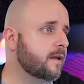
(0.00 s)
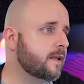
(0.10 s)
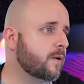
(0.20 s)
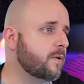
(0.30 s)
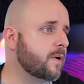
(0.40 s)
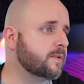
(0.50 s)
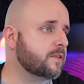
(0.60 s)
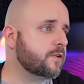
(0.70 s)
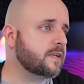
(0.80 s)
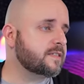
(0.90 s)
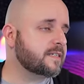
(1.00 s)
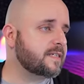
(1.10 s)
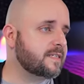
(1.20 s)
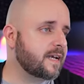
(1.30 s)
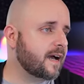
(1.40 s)
Now we went with the
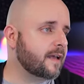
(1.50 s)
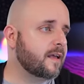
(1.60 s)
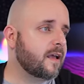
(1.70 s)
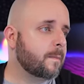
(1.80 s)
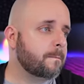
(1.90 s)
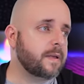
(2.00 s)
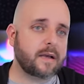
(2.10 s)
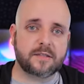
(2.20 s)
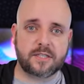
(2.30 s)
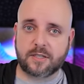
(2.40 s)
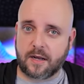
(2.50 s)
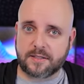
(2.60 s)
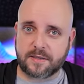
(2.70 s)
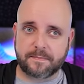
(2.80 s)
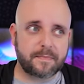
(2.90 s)
3060 Ti because it's
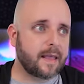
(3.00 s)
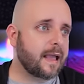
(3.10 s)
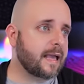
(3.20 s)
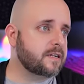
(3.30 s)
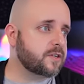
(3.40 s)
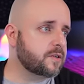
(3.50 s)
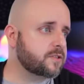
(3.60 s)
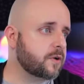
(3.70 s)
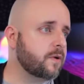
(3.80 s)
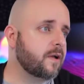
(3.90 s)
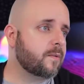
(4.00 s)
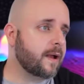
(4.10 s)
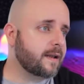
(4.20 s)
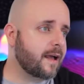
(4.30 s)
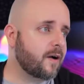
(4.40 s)
awesome. And it's also,
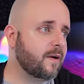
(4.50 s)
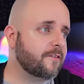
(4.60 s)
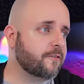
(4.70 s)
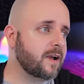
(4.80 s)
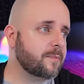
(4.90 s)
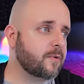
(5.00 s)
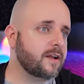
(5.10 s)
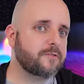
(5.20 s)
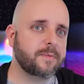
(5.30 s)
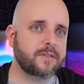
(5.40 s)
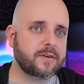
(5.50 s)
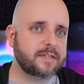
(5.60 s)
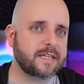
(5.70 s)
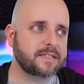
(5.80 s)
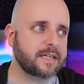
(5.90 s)
right now, a free upgrade from the
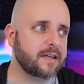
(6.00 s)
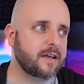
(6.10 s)
3060,